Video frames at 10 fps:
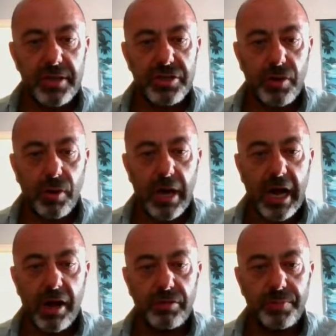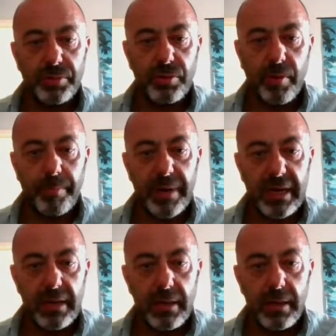So output
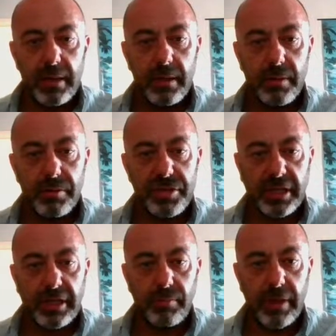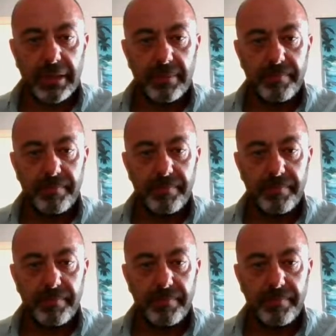compare on channel 1.